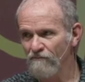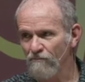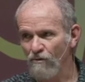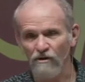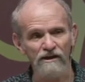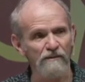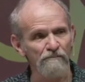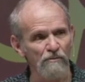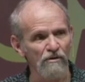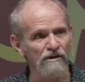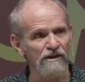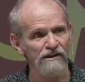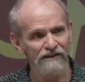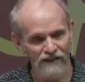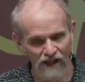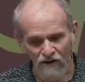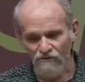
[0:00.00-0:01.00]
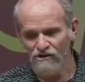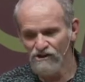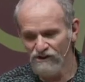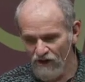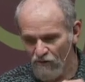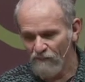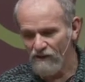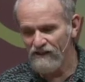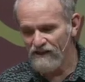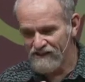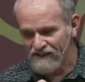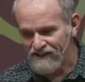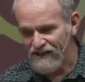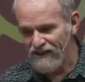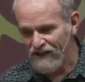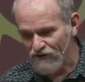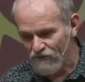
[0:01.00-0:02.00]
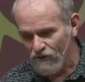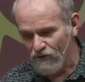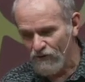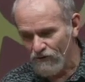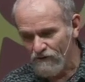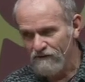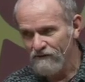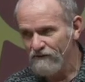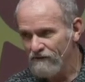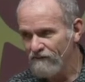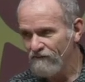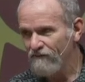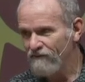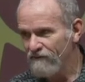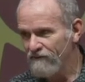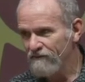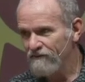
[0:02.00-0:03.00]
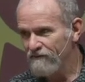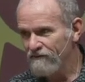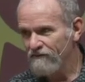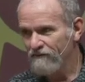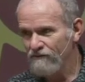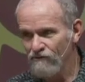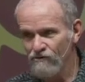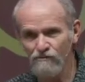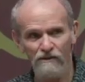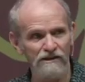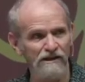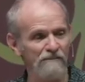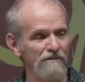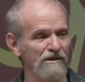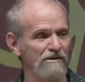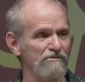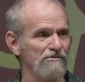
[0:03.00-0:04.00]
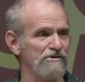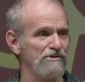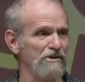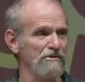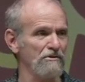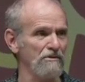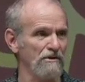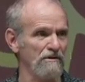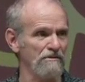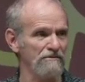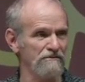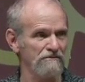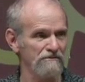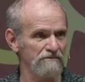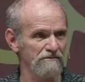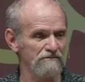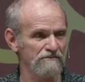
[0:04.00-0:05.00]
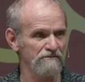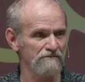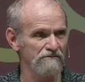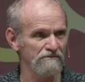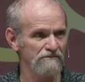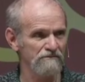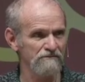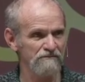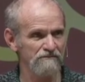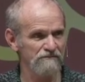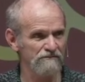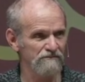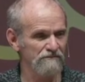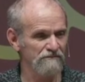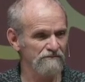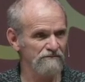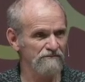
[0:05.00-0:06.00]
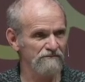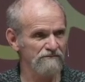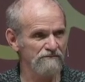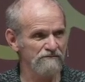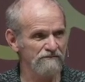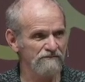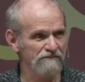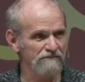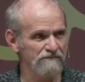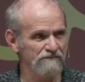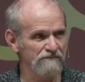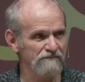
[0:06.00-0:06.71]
over the nations because they're not obeying the God's commandments.